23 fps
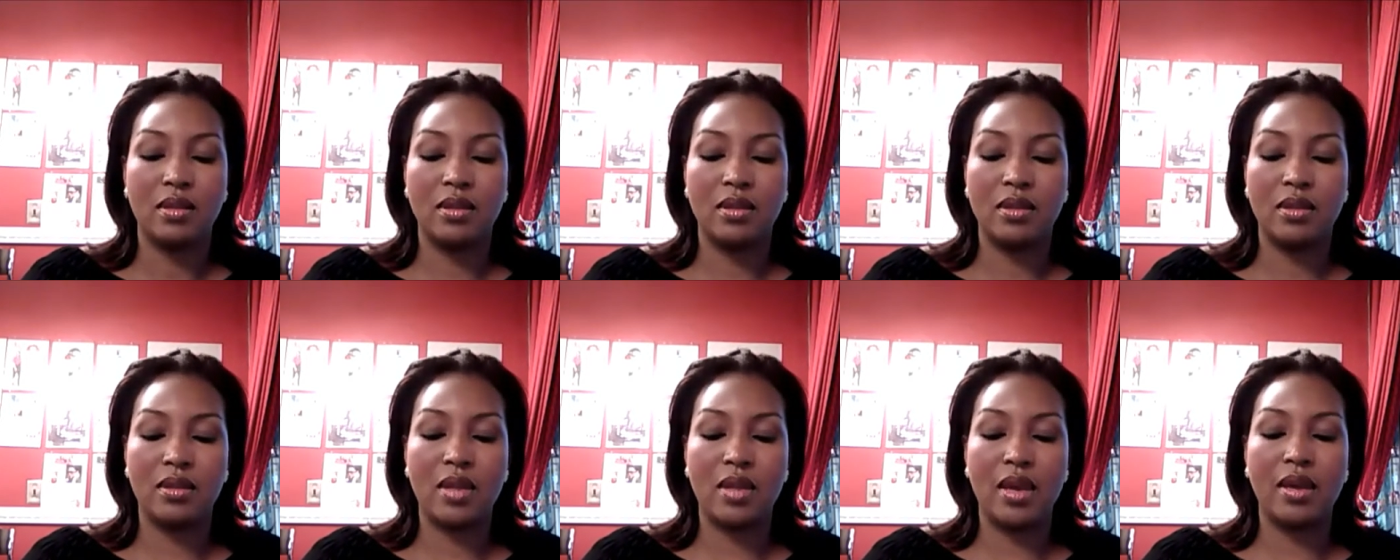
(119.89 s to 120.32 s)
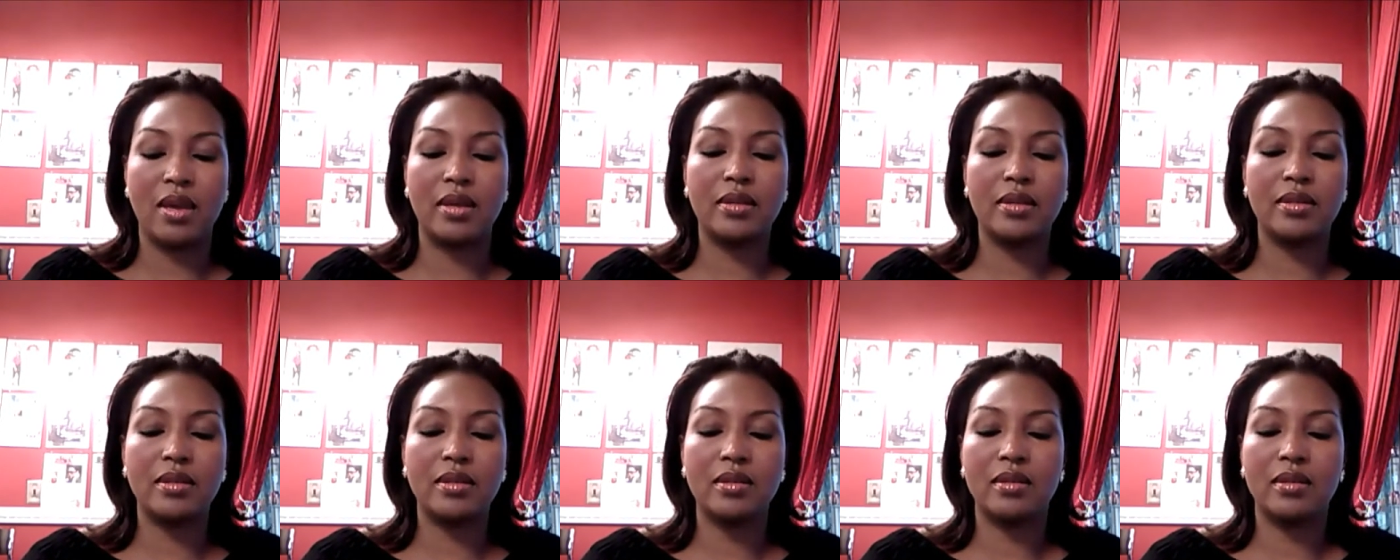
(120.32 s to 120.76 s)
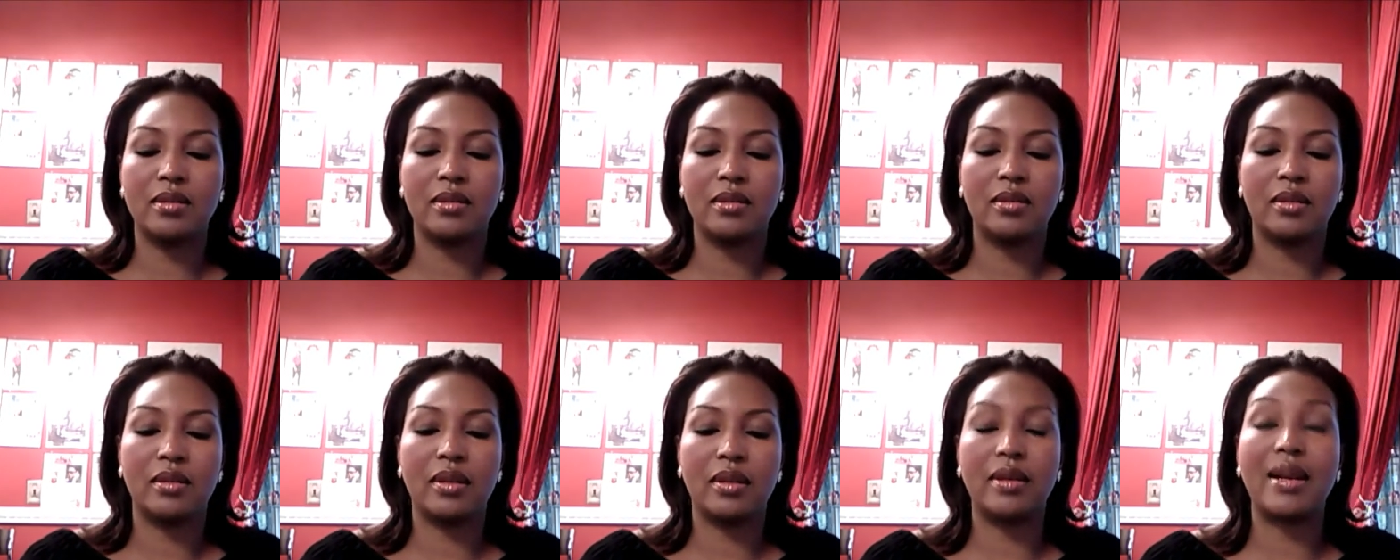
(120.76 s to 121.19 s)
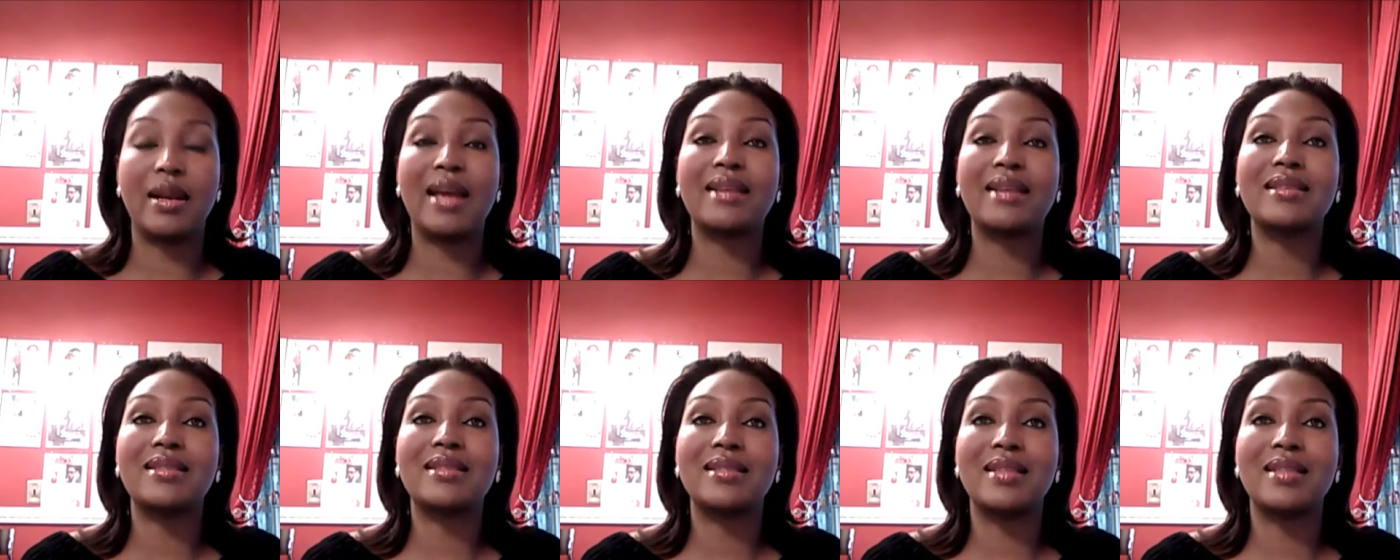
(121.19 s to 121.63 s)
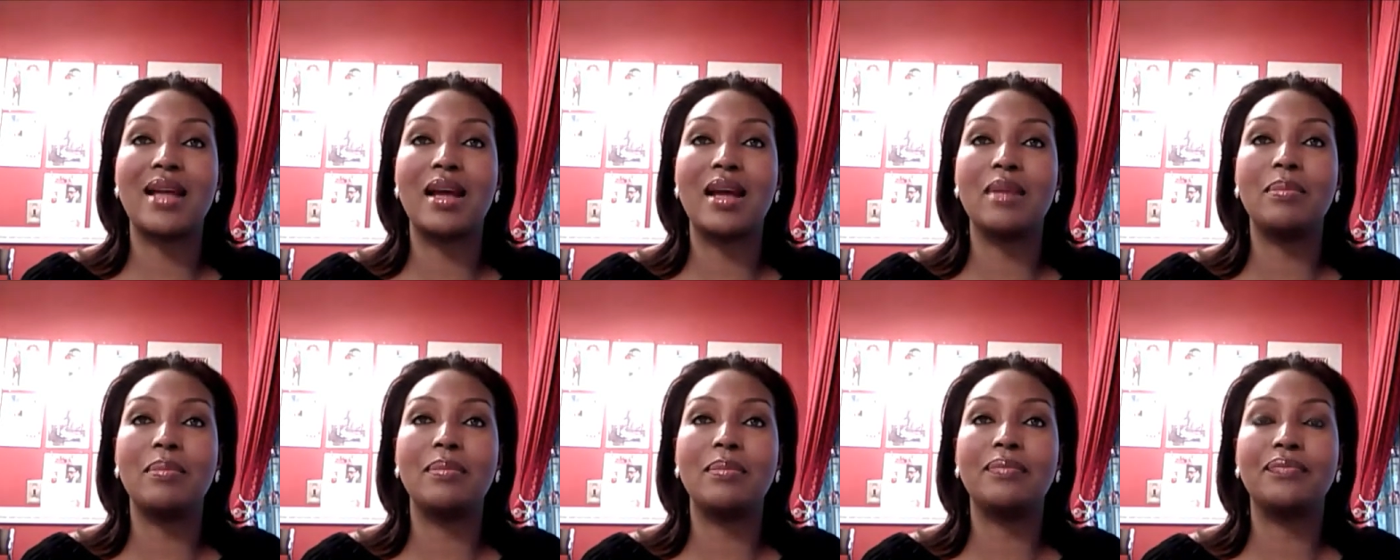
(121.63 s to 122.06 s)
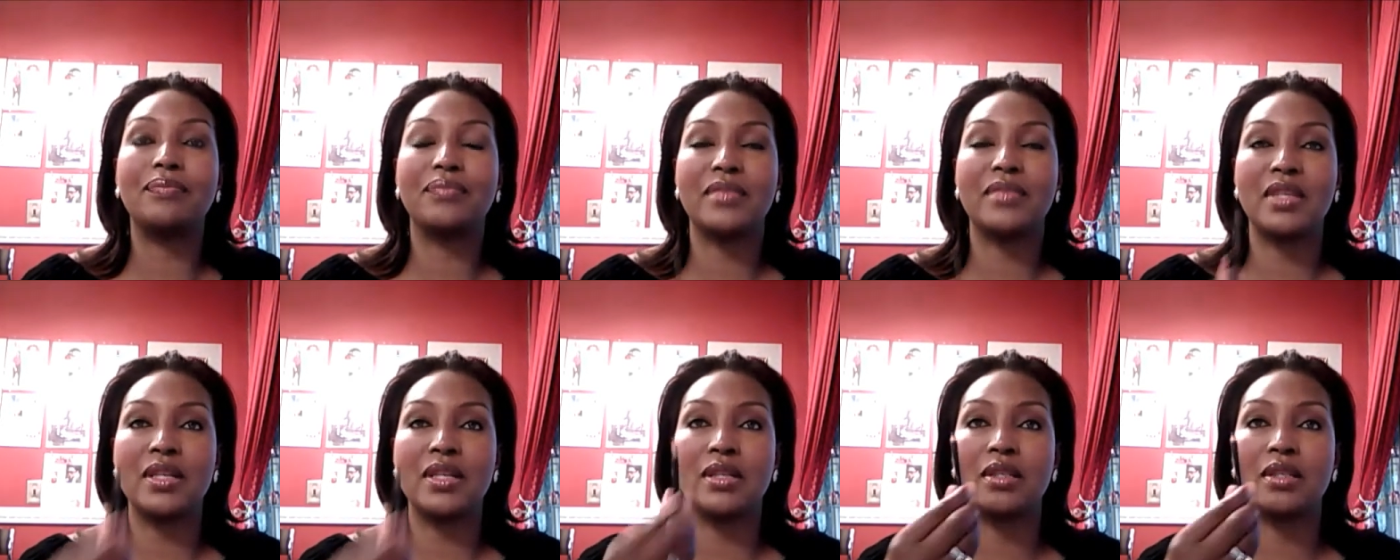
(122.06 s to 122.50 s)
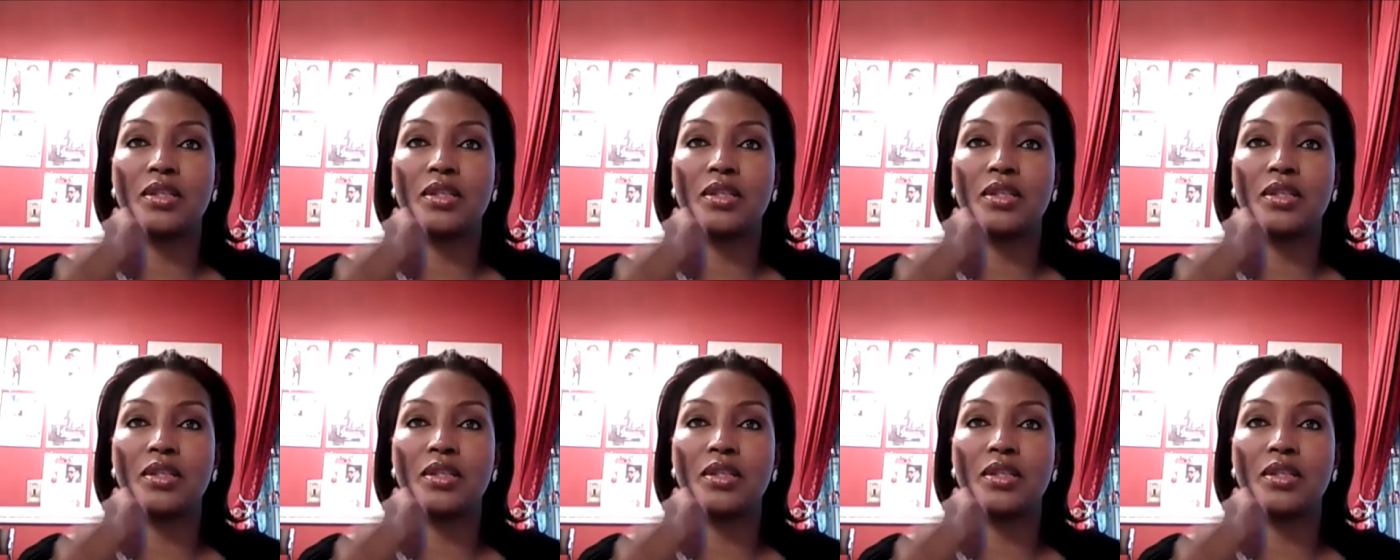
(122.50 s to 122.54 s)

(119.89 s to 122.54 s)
then the next step is